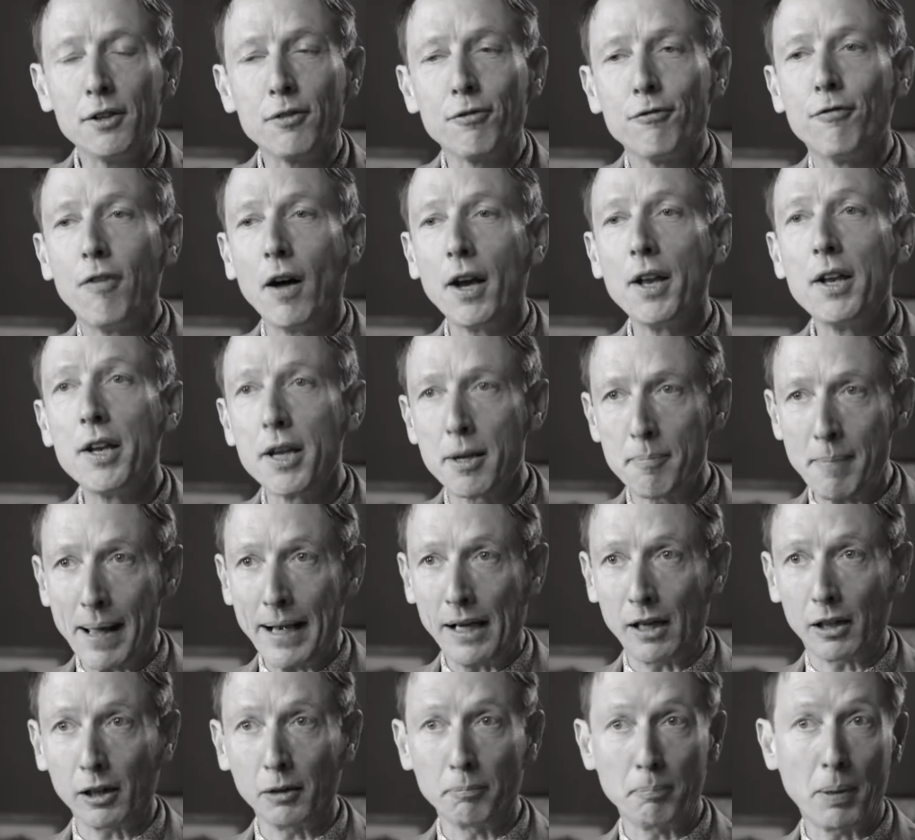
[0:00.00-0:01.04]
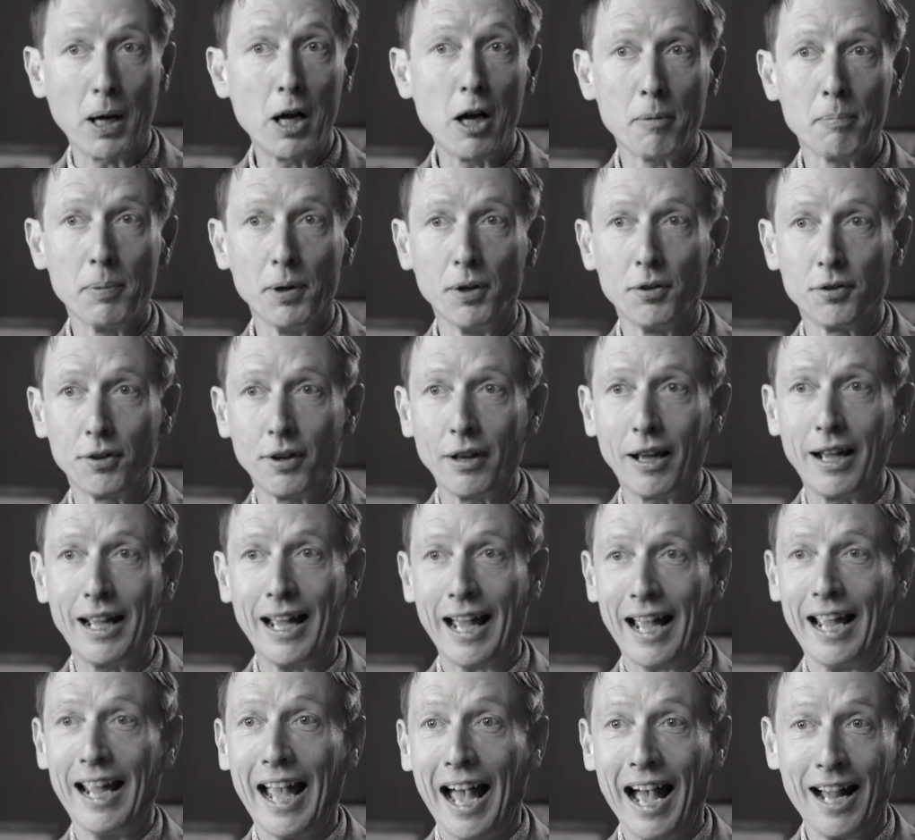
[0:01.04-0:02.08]
fundamental purpose
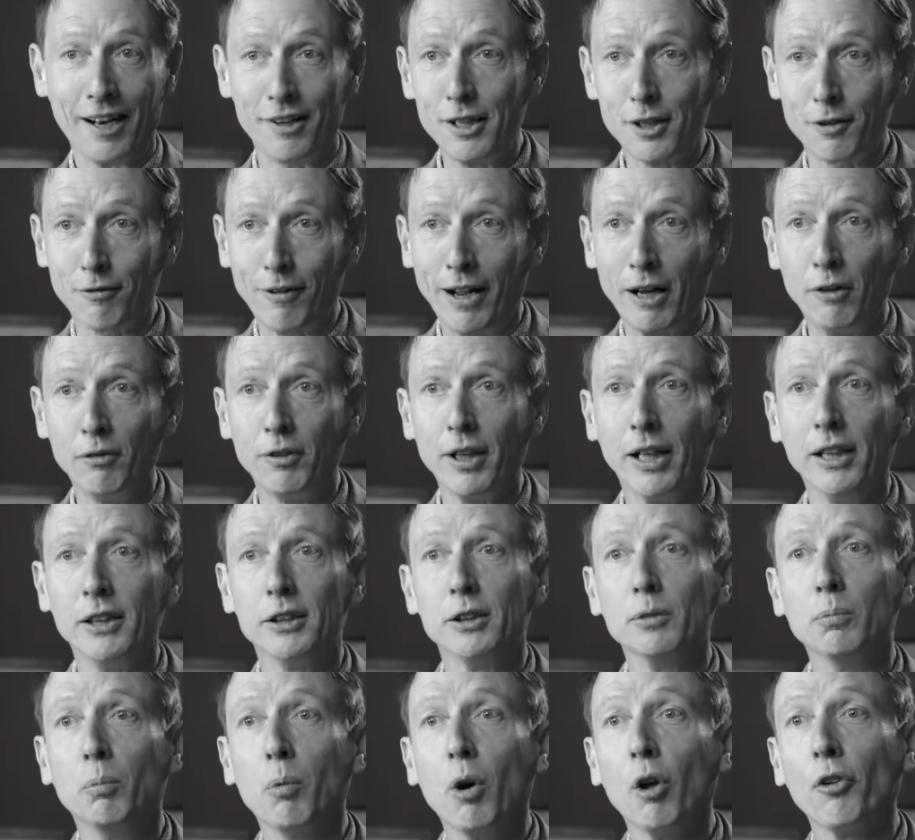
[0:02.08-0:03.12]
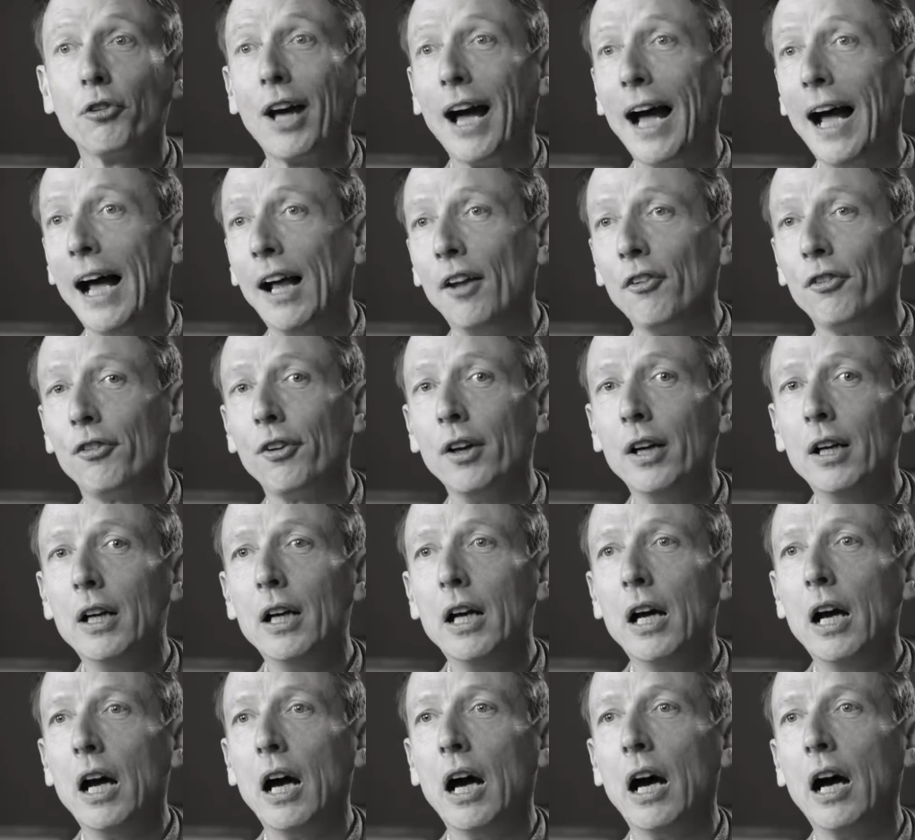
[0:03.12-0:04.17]
at its foundation was as
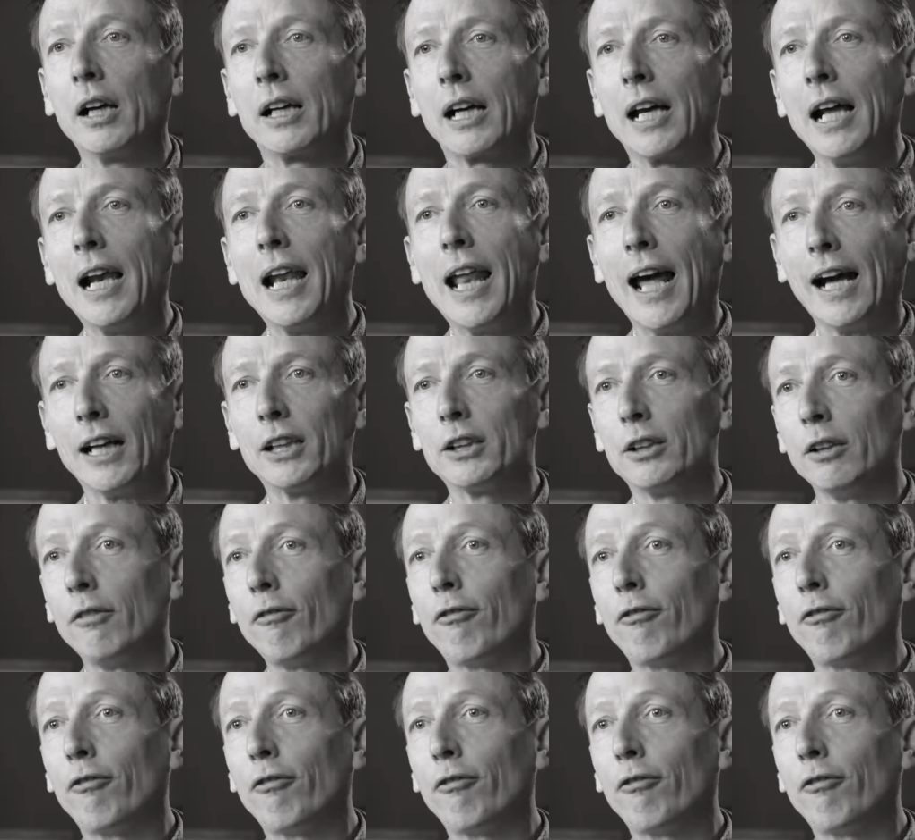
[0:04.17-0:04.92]
a collection